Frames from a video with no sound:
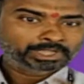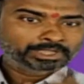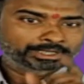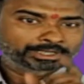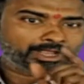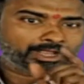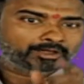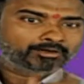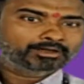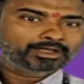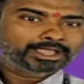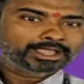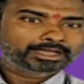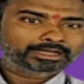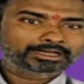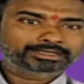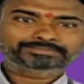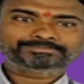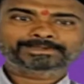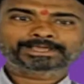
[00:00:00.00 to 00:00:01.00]
Now,
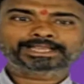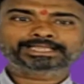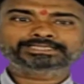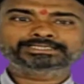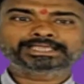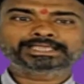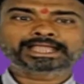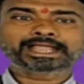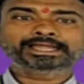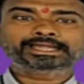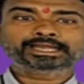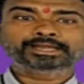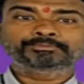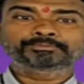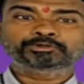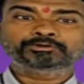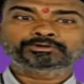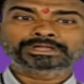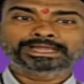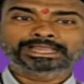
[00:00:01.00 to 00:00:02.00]
as far as the
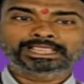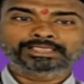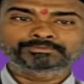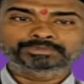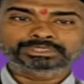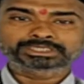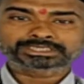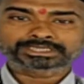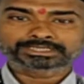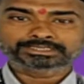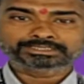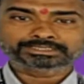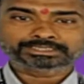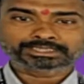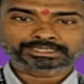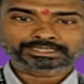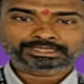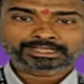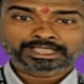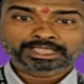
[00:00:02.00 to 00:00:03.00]
attribute name is
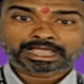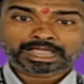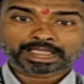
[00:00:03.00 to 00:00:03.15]
concerned,